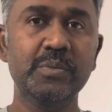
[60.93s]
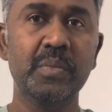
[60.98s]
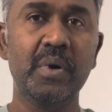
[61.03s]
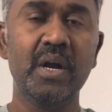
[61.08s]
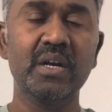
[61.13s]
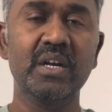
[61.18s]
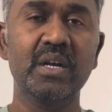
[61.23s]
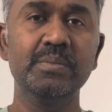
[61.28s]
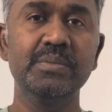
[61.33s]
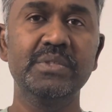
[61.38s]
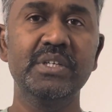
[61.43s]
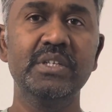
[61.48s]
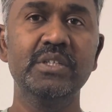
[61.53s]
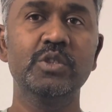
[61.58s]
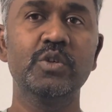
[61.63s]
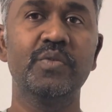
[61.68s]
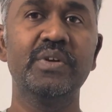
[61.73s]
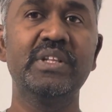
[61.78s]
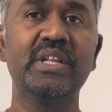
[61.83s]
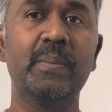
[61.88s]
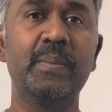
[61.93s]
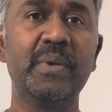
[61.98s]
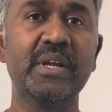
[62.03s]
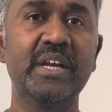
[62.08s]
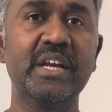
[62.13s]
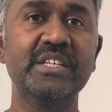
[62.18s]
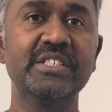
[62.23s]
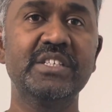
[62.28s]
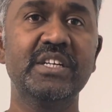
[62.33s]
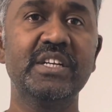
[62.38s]
part comes in, so when the
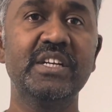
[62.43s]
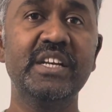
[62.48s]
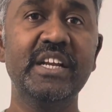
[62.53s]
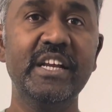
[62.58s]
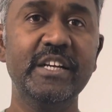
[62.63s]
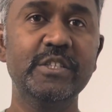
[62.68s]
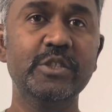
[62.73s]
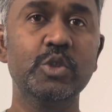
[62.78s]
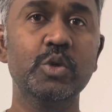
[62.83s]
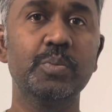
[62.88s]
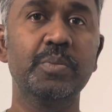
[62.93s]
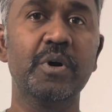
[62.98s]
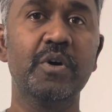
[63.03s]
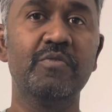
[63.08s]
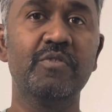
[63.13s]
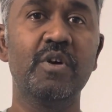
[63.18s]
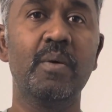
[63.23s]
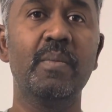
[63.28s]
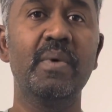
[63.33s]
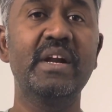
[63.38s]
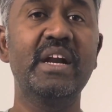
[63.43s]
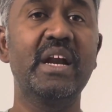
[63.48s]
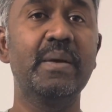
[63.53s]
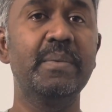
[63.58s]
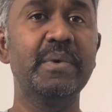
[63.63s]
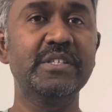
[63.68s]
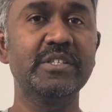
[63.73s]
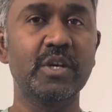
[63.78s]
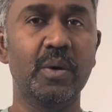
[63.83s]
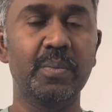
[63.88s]
application needs to perform a
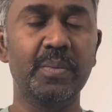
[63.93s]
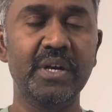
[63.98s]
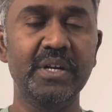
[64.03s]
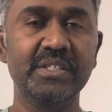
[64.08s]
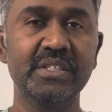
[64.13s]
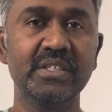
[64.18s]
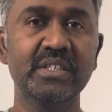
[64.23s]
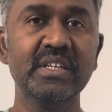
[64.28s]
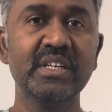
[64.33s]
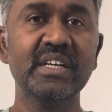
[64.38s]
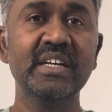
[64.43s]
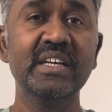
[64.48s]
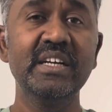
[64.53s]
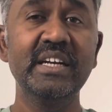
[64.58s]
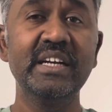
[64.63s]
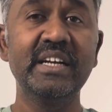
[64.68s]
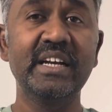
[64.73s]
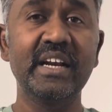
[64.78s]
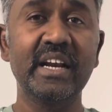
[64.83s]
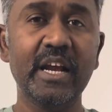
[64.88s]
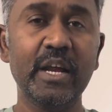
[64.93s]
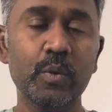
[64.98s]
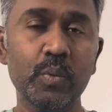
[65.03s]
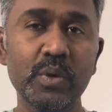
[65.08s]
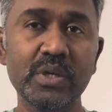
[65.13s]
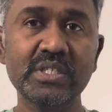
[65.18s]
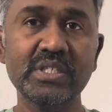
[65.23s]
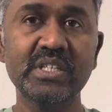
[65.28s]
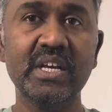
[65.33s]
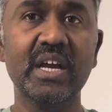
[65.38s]
database operation, it
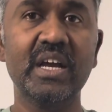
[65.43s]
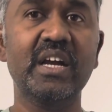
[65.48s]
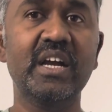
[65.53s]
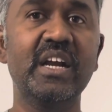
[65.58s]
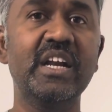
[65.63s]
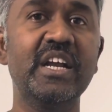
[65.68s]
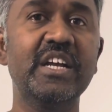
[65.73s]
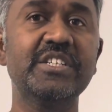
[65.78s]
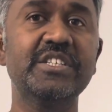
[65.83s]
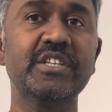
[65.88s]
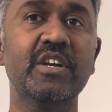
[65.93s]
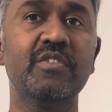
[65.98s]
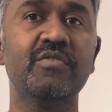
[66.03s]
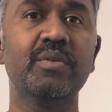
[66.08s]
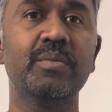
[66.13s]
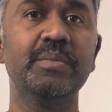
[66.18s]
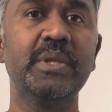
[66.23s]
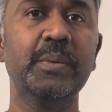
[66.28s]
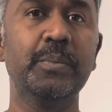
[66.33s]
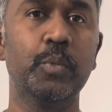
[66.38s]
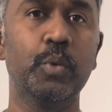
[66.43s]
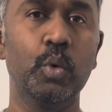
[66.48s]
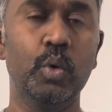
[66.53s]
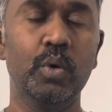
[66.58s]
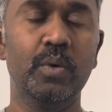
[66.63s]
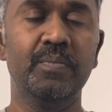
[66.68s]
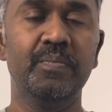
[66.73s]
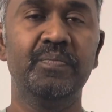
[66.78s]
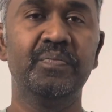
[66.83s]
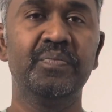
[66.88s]
requests a connection from the pool.